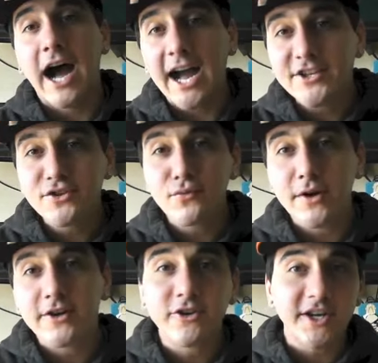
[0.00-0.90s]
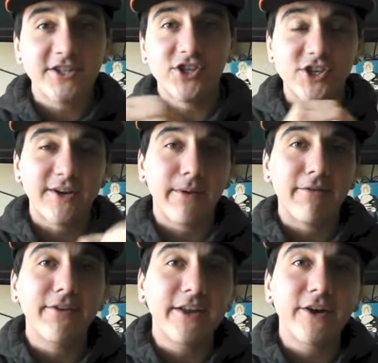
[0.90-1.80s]
I do weird, crazy shit in
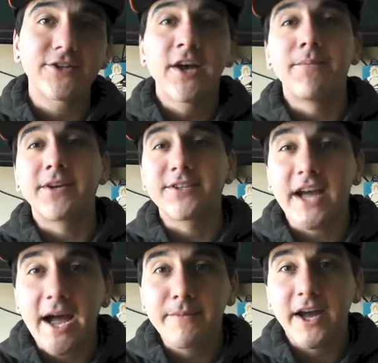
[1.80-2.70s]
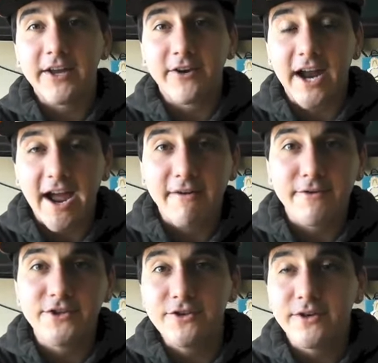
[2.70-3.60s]
my videos because I'm not your
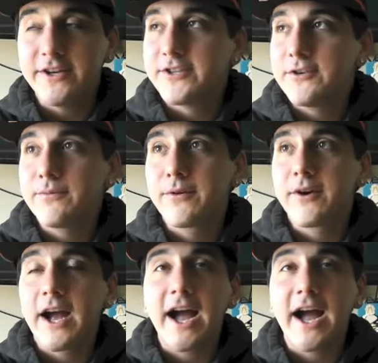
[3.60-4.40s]
average Yugi tuber.